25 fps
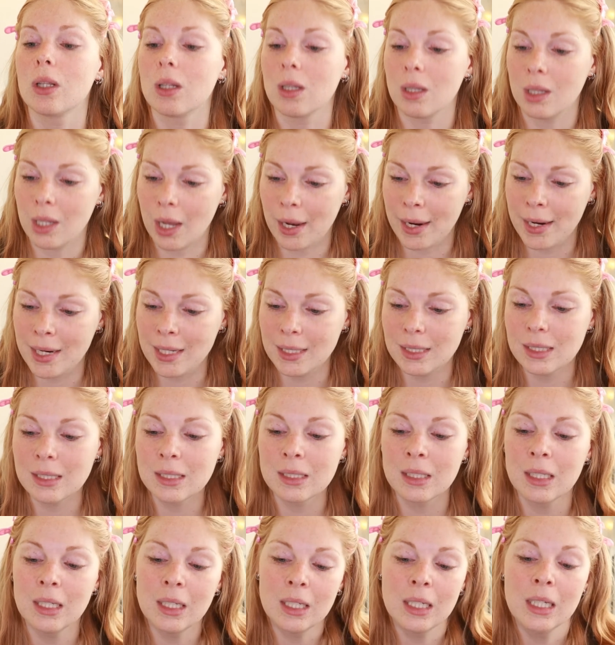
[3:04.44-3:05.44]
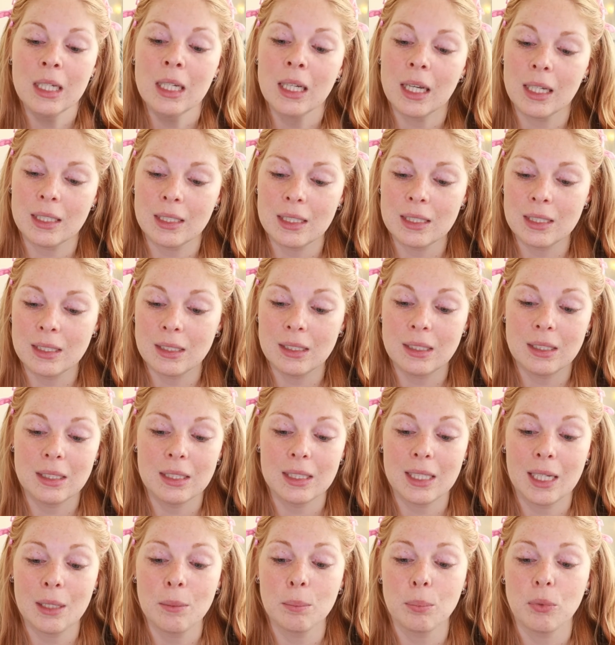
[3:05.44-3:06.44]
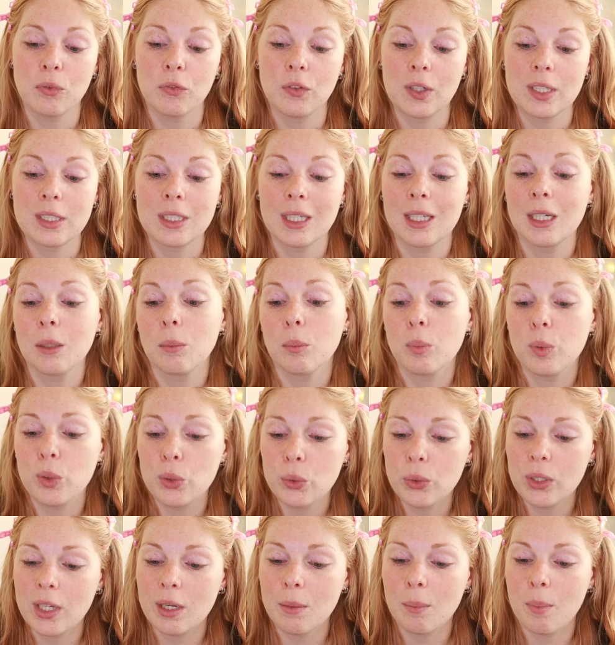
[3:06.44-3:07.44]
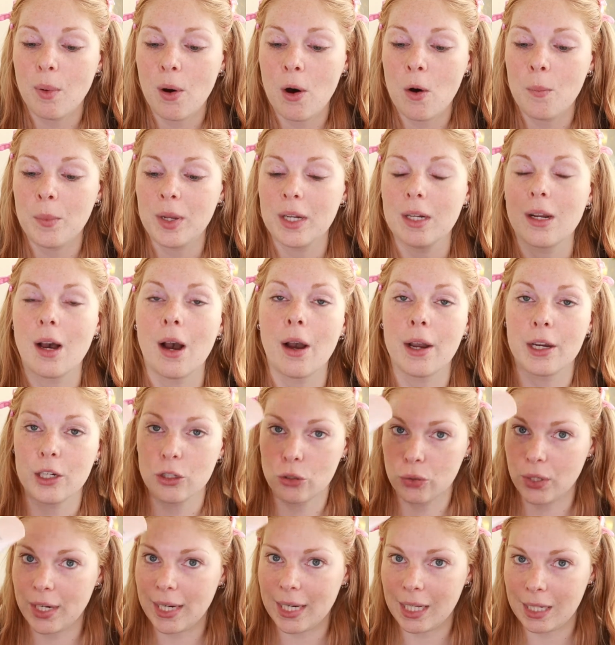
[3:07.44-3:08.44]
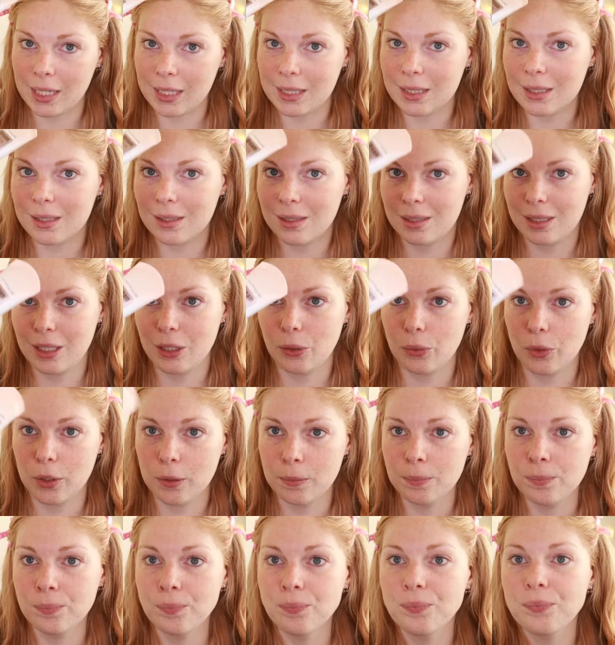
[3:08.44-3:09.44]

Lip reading: Light. And this is Skin Perfecting Beauty Balm and Hydrating Serum.